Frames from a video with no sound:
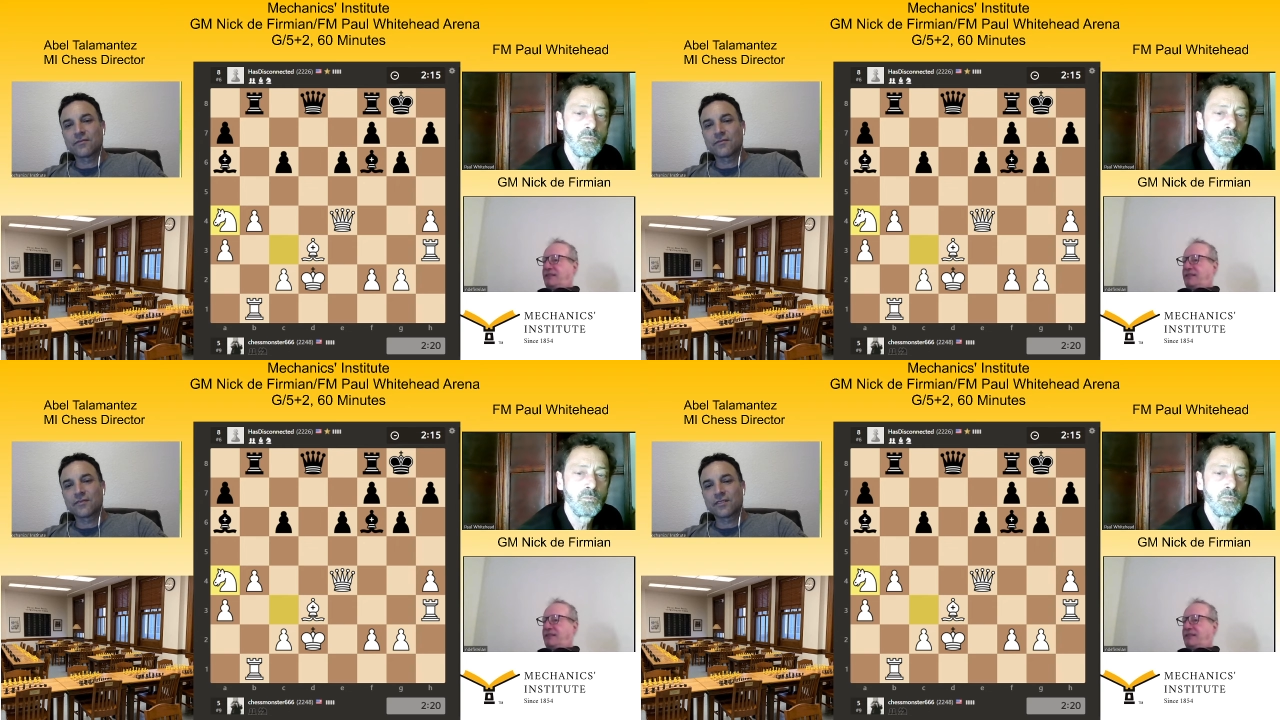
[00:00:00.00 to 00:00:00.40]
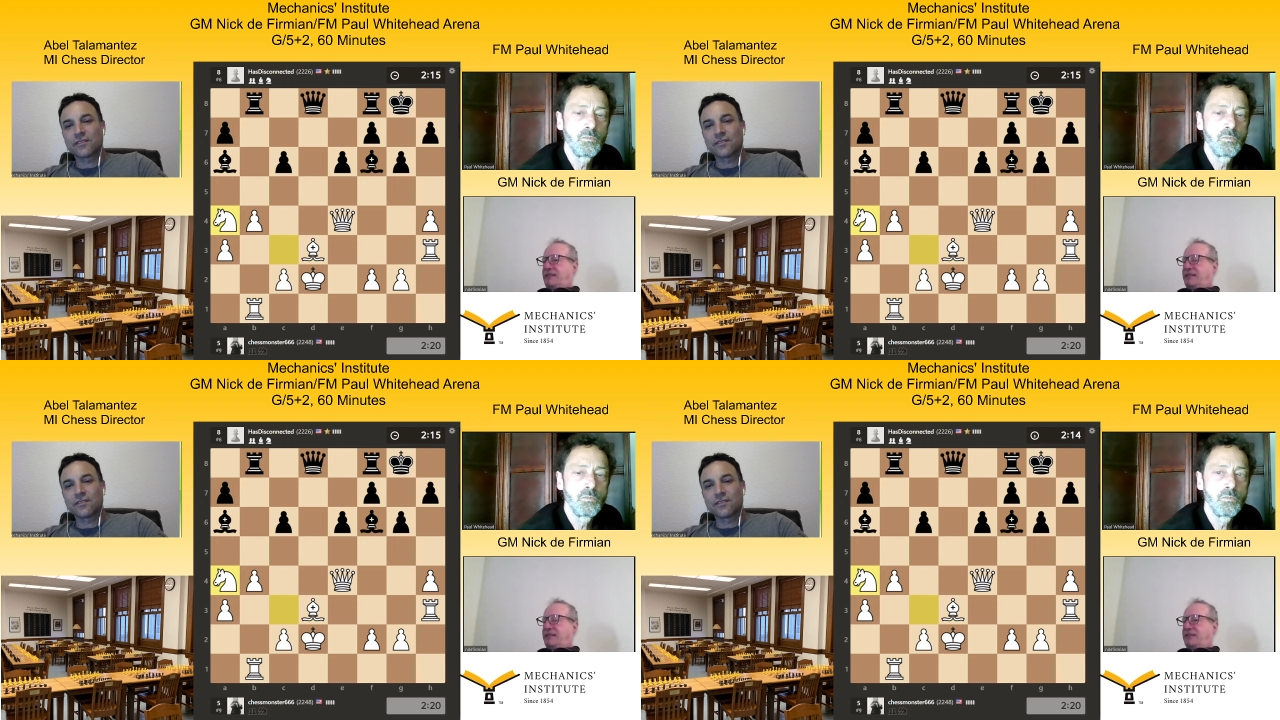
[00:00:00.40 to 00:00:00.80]

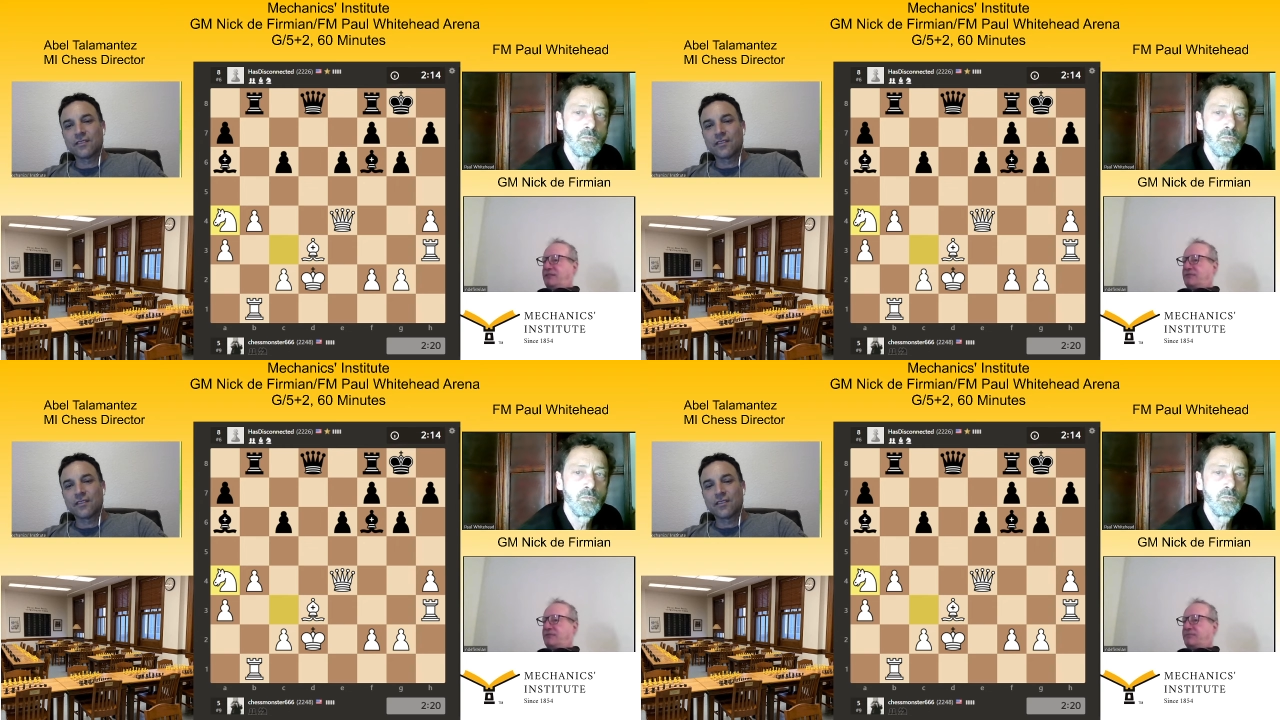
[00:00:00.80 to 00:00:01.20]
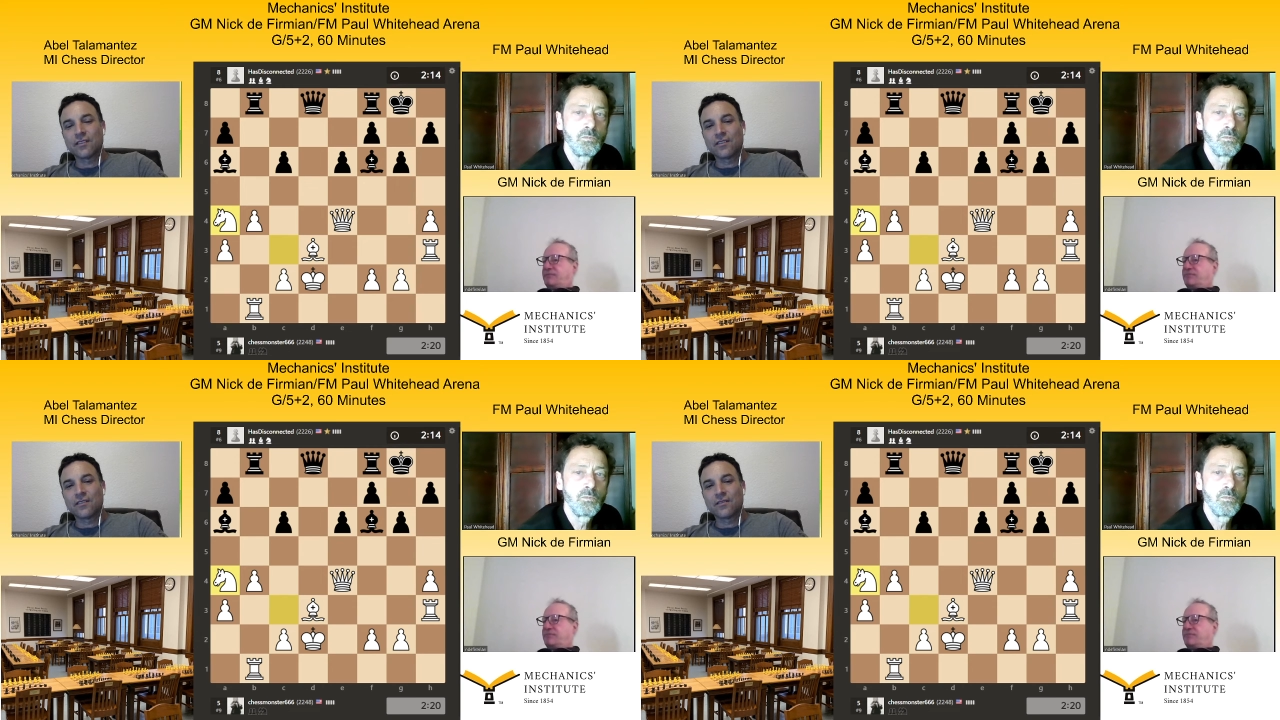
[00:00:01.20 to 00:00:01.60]

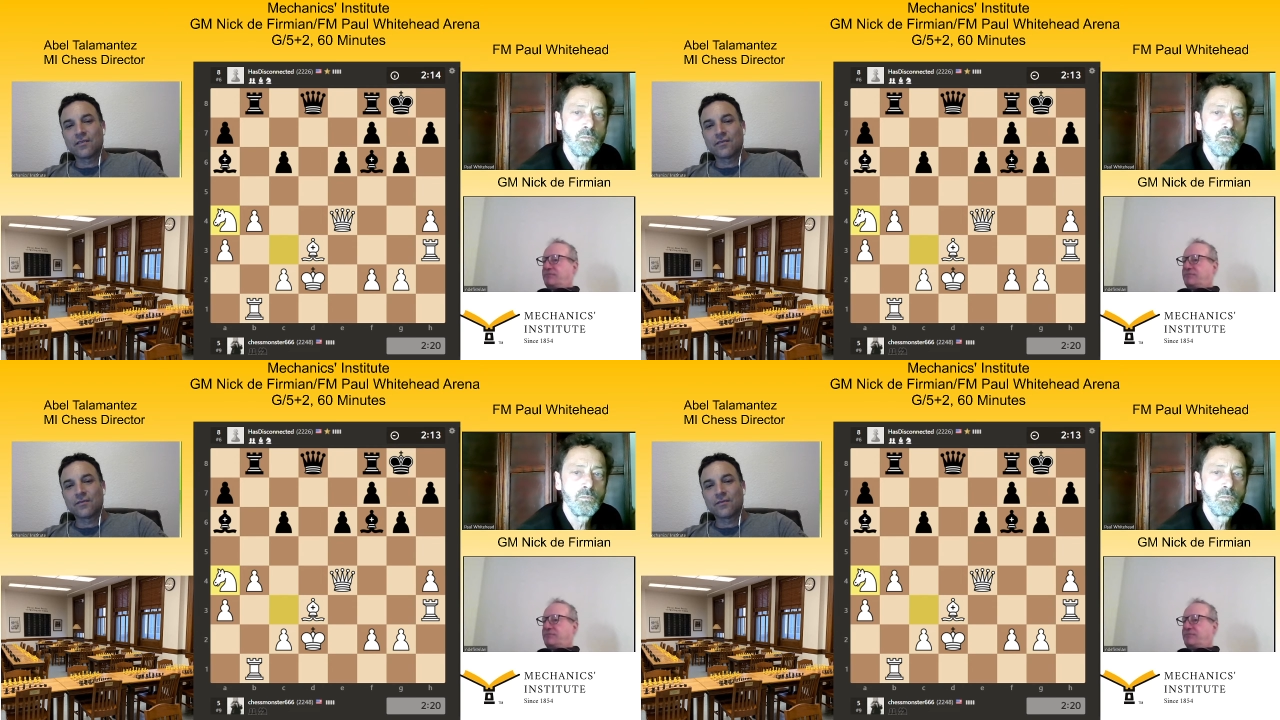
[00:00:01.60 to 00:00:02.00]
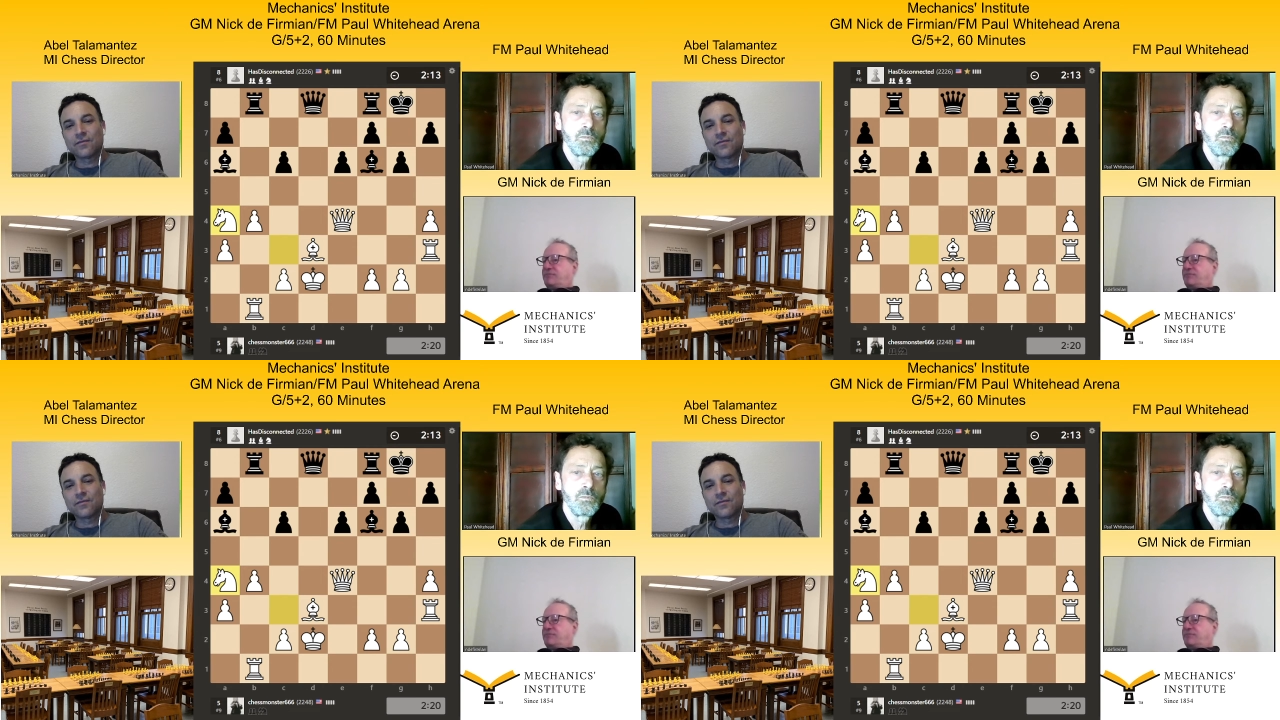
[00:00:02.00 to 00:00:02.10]
Nothing is said.